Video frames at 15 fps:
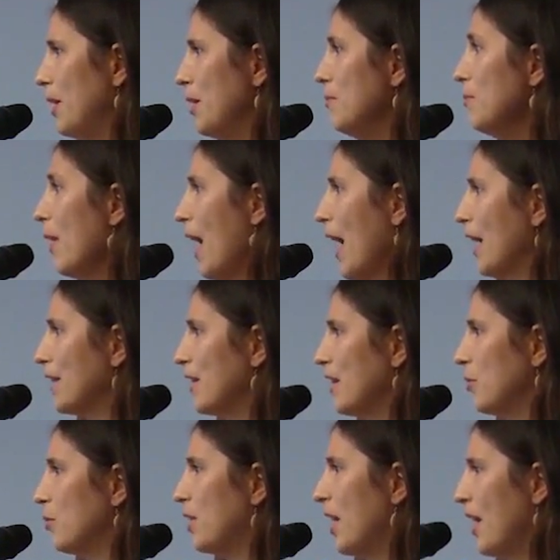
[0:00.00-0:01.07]
impact that
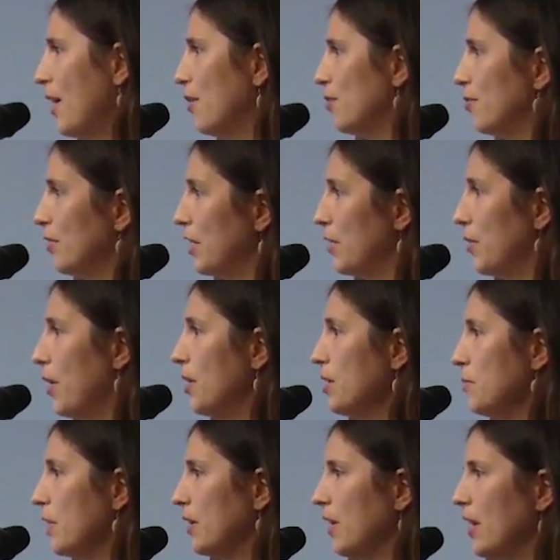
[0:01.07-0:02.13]
it would have later on
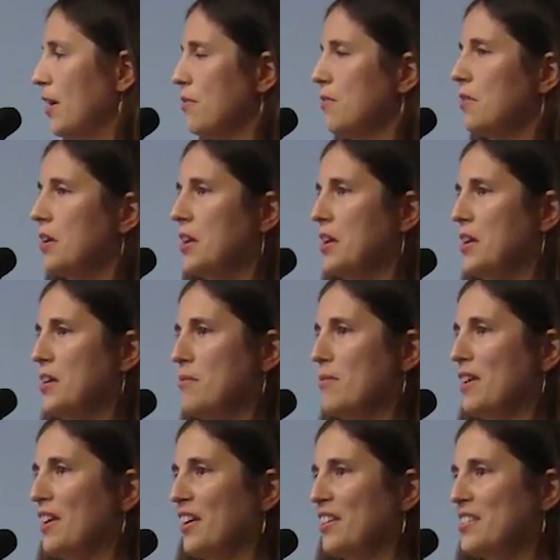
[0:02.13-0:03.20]
in my life,
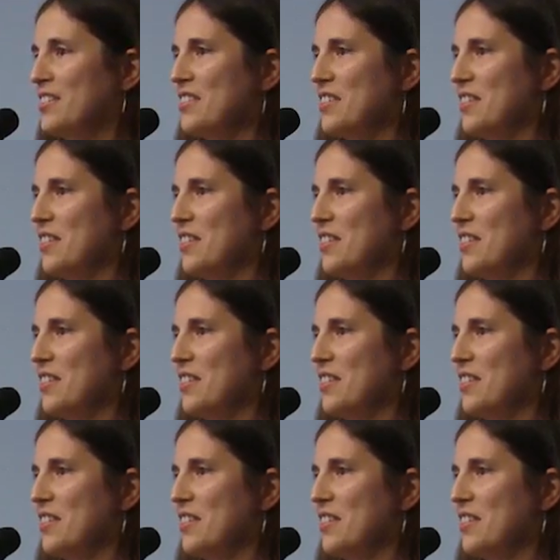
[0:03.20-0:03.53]
because